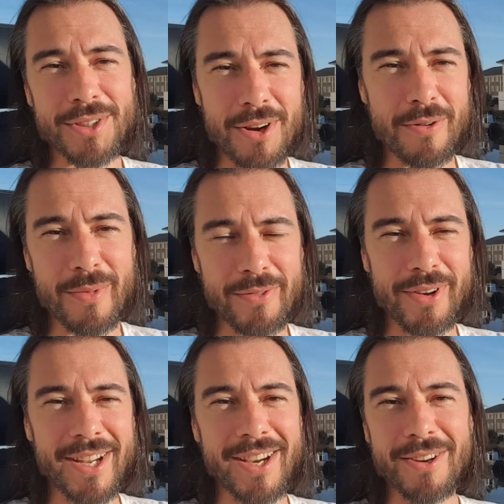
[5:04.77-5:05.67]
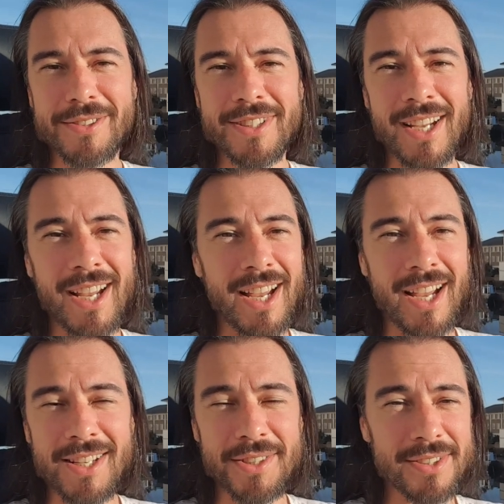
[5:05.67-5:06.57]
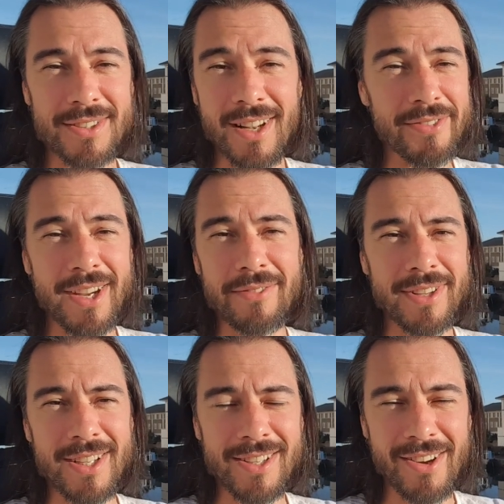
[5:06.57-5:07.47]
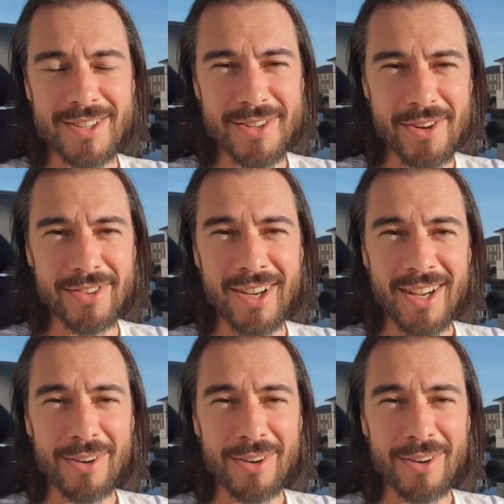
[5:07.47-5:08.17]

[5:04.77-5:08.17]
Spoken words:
sharing my videos, and just loving everything that I do.